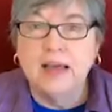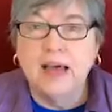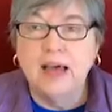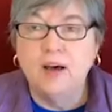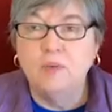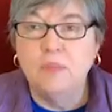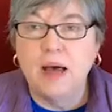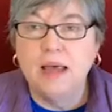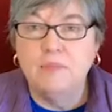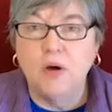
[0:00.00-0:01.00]
I hope
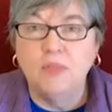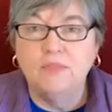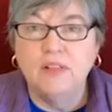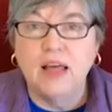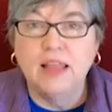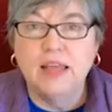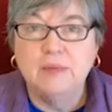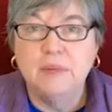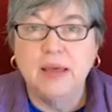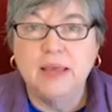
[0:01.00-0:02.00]
I am on the Fly
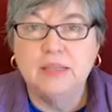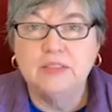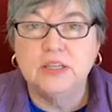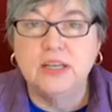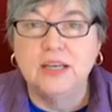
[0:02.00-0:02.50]
Lady page.